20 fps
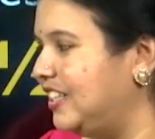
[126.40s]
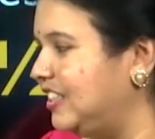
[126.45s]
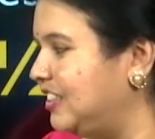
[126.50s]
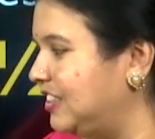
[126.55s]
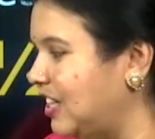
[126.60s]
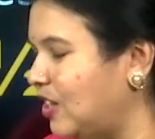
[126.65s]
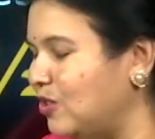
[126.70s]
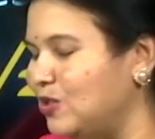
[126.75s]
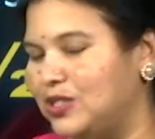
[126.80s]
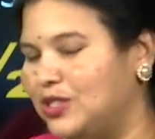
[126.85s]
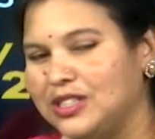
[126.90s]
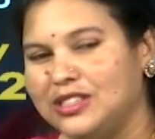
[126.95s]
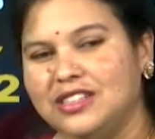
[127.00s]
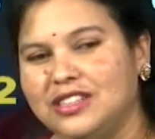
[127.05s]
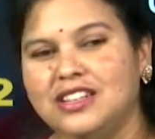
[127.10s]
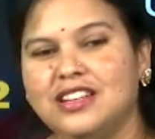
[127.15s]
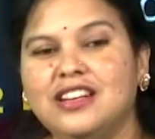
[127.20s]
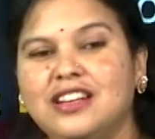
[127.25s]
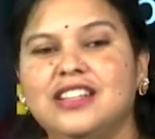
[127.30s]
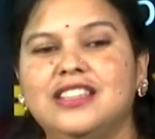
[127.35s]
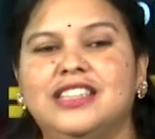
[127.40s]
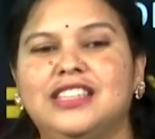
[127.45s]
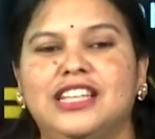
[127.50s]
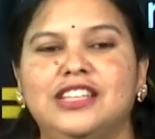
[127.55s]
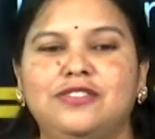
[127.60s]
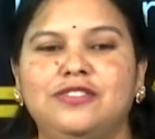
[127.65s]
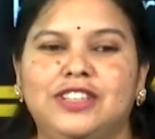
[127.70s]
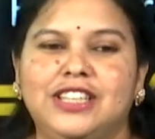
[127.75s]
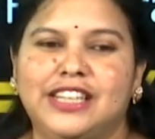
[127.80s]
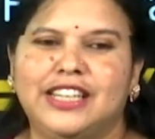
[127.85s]
1000, then we
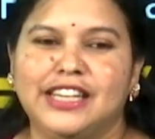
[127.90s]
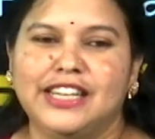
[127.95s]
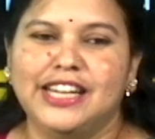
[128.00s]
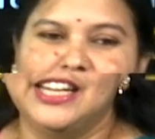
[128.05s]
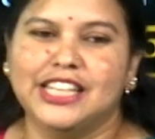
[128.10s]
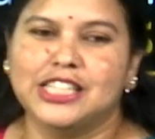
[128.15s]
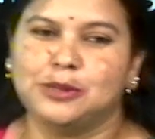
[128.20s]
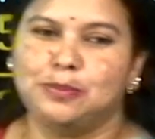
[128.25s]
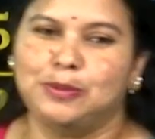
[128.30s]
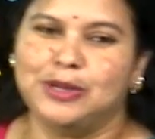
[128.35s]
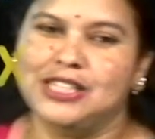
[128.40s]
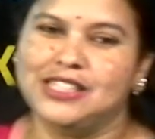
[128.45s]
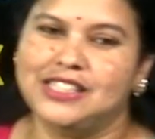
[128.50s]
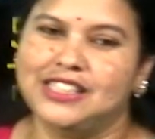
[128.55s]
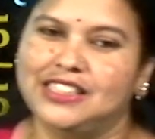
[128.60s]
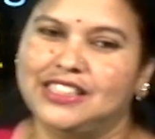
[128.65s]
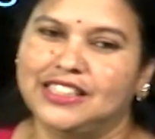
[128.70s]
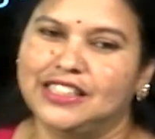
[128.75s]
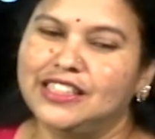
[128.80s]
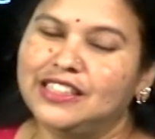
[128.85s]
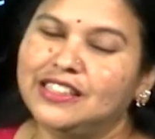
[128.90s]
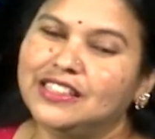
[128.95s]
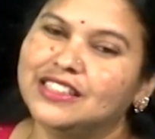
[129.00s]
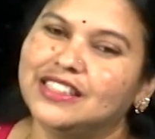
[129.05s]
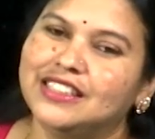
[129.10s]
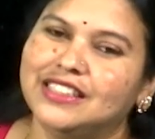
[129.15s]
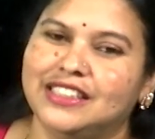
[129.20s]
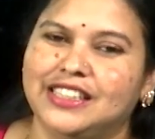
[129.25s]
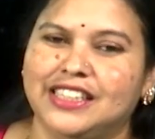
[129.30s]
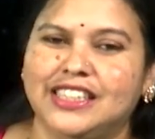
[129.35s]
can express it in
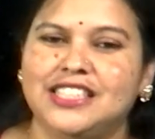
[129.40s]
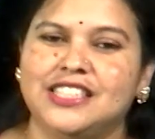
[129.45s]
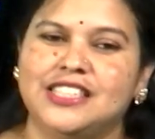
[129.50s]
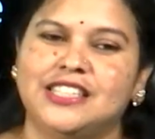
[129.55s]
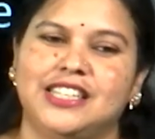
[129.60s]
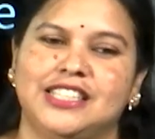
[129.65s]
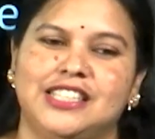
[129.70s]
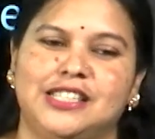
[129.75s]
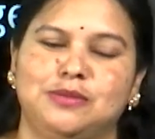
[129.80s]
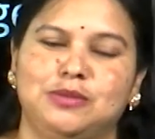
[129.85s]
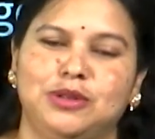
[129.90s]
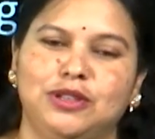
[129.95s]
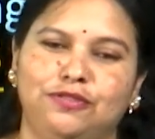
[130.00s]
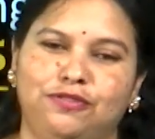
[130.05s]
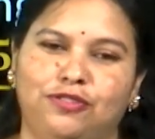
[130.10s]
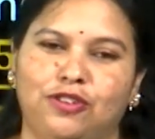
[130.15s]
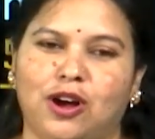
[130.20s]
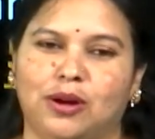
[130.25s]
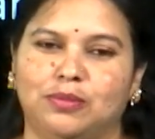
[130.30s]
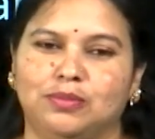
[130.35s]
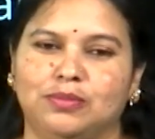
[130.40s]
its decimal form.